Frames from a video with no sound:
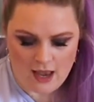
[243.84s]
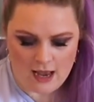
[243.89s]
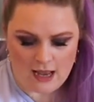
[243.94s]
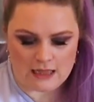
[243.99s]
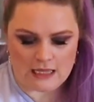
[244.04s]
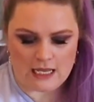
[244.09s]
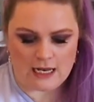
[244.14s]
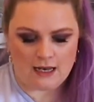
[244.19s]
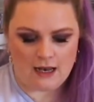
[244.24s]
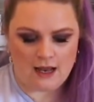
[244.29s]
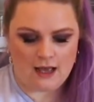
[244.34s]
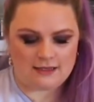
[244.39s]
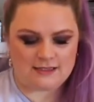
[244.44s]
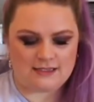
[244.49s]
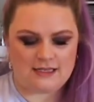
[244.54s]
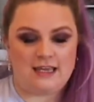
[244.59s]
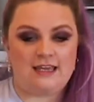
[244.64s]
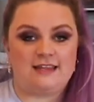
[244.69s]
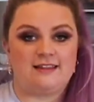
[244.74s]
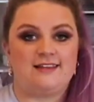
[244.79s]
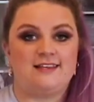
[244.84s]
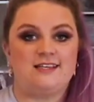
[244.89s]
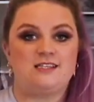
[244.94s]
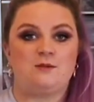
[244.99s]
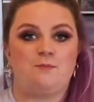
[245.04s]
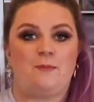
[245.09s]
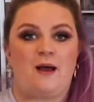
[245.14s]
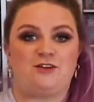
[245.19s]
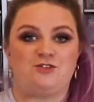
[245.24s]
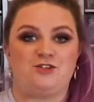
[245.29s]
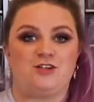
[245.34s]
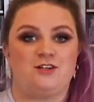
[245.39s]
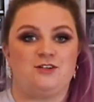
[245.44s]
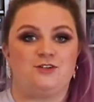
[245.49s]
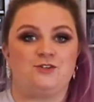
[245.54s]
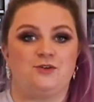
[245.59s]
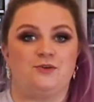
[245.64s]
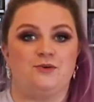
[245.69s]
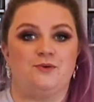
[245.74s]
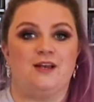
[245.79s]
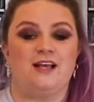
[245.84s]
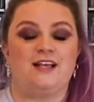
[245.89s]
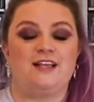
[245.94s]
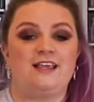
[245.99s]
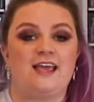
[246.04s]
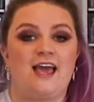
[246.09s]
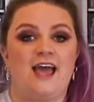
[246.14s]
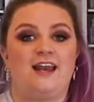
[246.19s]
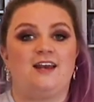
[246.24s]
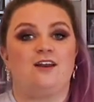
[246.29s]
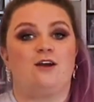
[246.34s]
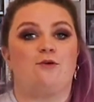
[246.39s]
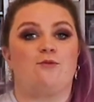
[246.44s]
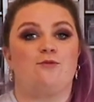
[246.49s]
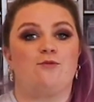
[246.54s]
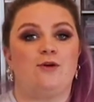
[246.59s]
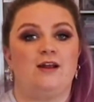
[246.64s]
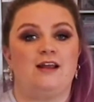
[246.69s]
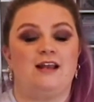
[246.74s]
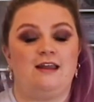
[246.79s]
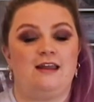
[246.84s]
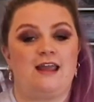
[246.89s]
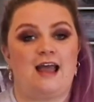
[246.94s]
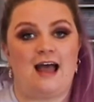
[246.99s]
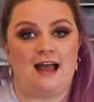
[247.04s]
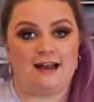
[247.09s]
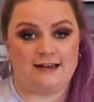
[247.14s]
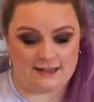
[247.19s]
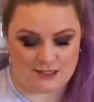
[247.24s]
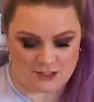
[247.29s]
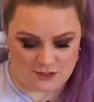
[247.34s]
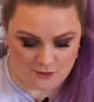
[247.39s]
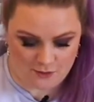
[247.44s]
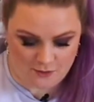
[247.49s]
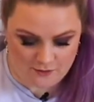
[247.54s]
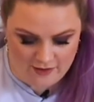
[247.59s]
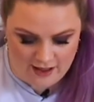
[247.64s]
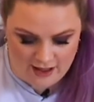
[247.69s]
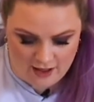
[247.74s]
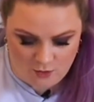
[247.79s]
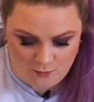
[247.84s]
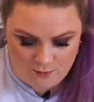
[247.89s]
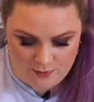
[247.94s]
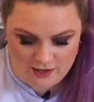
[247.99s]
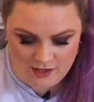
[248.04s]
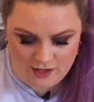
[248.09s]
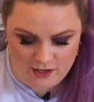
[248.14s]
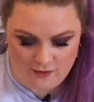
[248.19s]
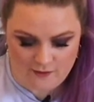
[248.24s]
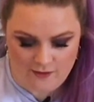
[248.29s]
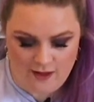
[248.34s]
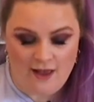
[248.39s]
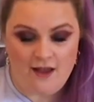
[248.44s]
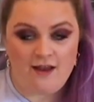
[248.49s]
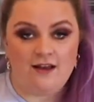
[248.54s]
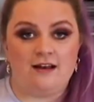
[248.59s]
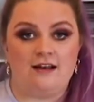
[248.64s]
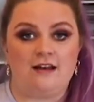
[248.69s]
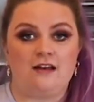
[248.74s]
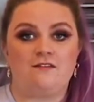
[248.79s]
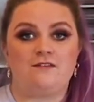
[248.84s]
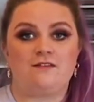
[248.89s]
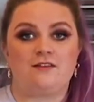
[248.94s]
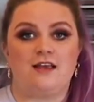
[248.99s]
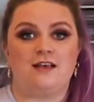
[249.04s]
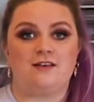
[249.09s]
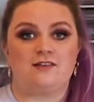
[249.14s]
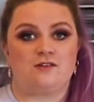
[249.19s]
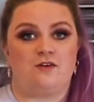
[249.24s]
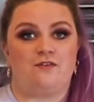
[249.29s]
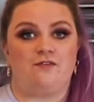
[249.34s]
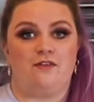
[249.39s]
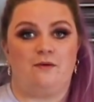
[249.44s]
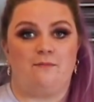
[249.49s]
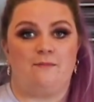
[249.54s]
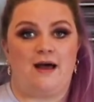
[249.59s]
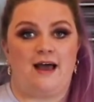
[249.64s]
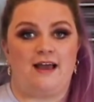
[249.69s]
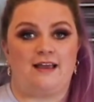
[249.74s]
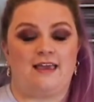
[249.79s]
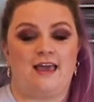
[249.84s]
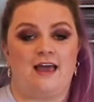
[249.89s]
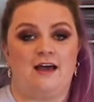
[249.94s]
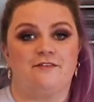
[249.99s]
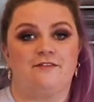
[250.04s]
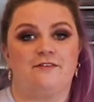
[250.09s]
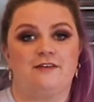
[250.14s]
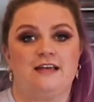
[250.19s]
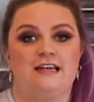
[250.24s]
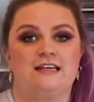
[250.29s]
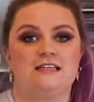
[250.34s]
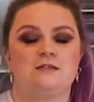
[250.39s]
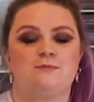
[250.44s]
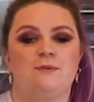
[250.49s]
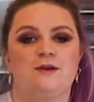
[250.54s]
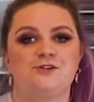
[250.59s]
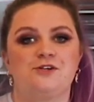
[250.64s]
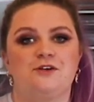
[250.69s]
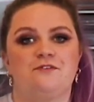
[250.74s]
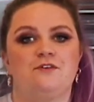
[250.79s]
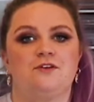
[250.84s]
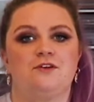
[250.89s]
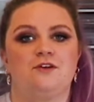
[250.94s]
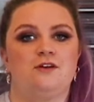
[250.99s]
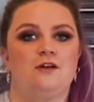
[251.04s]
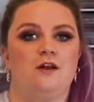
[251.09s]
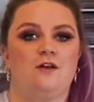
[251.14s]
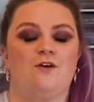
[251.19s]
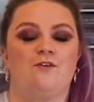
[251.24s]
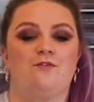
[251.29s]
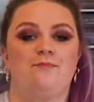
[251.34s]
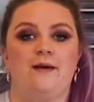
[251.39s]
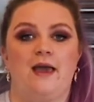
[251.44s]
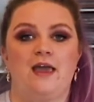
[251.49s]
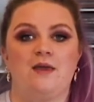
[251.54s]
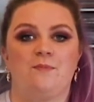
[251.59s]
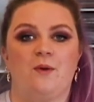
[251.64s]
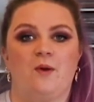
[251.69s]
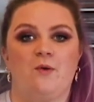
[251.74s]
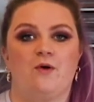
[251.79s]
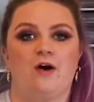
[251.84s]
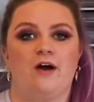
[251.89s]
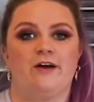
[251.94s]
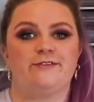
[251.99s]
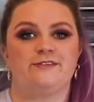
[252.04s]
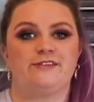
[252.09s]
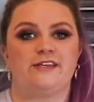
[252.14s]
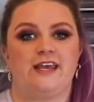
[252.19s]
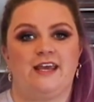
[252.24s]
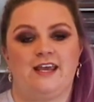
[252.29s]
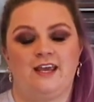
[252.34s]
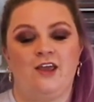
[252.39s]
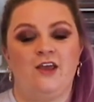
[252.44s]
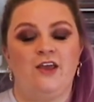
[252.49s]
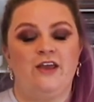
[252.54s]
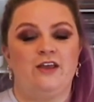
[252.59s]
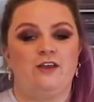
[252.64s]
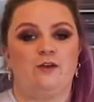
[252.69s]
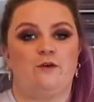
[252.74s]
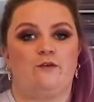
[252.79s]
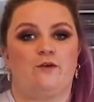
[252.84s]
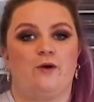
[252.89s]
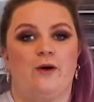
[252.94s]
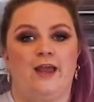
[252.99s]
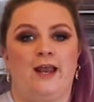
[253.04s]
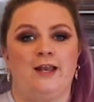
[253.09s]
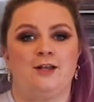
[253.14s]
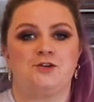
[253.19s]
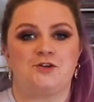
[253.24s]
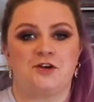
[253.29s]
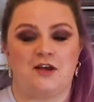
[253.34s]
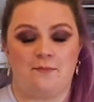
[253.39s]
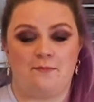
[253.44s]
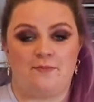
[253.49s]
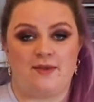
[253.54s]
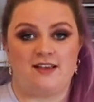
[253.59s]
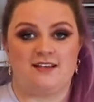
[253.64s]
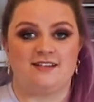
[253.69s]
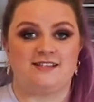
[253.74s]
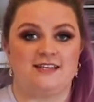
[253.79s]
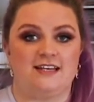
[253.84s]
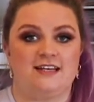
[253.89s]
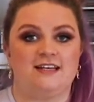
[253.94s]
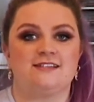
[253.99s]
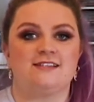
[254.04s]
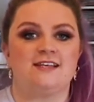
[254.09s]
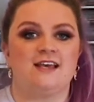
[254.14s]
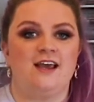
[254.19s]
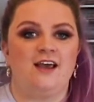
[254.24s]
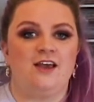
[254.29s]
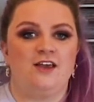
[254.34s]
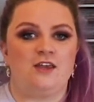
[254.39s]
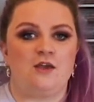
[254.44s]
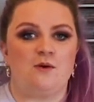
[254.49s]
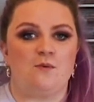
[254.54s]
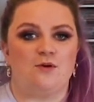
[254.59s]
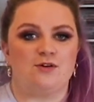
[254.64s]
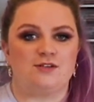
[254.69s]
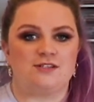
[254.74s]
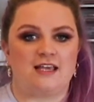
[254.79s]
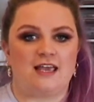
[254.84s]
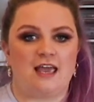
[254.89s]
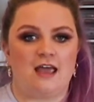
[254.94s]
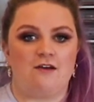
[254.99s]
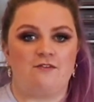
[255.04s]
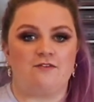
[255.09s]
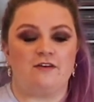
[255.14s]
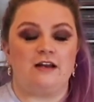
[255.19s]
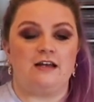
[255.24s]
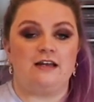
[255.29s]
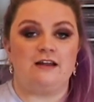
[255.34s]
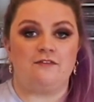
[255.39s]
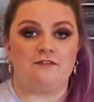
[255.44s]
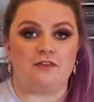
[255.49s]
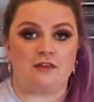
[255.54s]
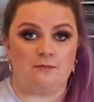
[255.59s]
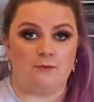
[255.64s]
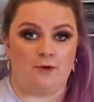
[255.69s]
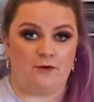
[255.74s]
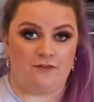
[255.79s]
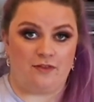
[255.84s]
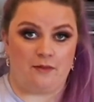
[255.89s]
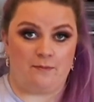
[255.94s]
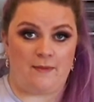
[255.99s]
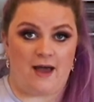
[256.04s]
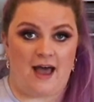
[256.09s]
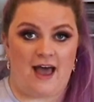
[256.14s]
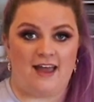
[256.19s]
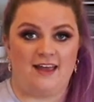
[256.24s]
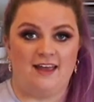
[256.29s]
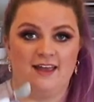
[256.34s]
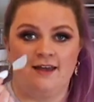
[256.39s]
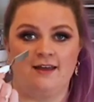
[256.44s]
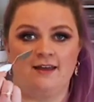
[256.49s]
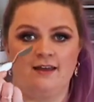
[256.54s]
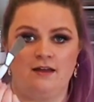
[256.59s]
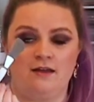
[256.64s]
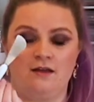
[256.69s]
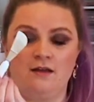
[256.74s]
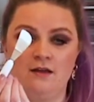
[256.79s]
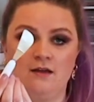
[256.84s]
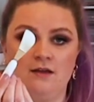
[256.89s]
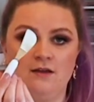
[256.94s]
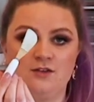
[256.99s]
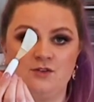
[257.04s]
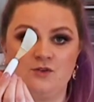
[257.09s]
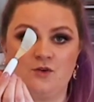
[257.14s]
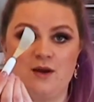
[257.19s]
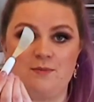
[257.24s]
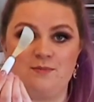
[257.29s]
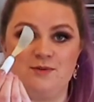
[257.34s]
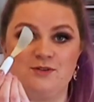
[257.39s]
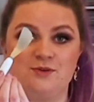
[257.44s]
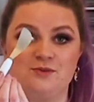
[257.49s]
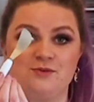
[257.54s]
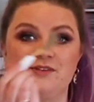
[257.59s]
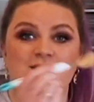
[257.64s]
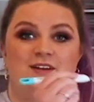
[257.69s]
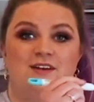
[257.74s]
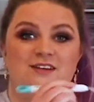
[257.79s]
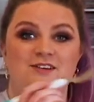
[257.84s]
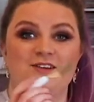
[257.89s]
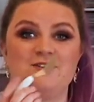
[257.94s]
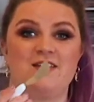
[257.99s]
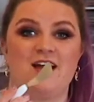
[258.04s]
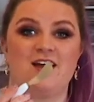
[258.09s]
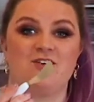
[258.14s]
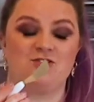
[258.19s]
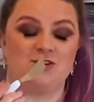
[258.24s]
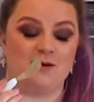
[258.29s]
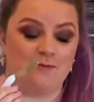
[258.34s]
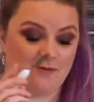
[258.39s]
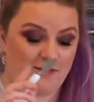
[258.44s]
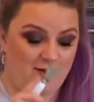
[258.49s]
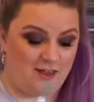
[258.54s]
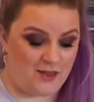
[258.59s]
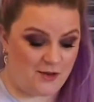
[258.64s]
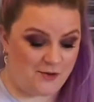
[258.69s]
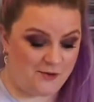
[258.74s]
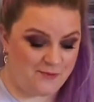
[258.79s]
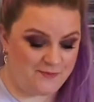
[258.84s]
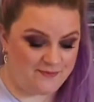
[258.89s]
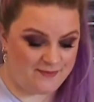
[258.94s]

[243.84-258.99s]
And then lastly, the spatula tool. Again, a really handy tool for helping you lift things off the mat carefully, especially if you're doing a lot of paper crafting, you've got intricate pieces, you want to carefully lift them off the mat. Scraper tool's going to do that job for you.